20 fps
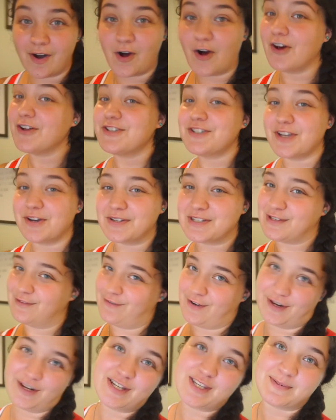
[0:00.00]
Also, it's a
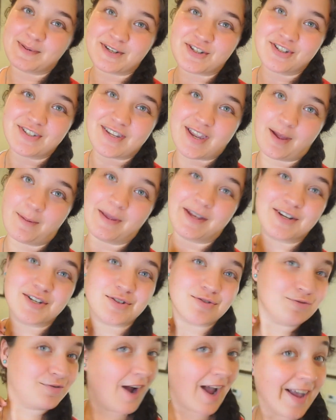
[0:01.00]
very special day
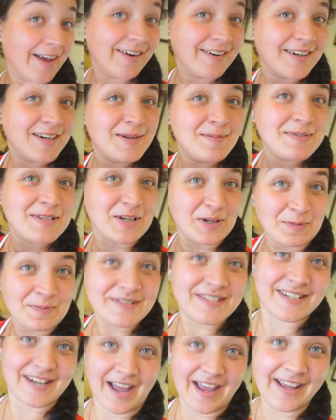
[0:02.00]
because Ryan comes
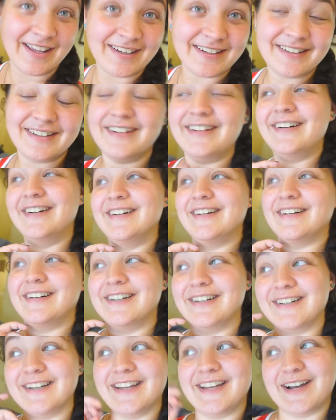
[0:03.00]
home tonight.
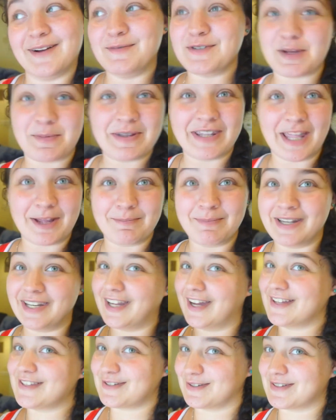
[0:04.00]
He comes home at like
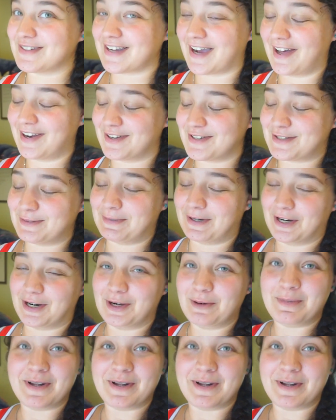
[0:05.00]
midnight, so it's kind of tomorrow,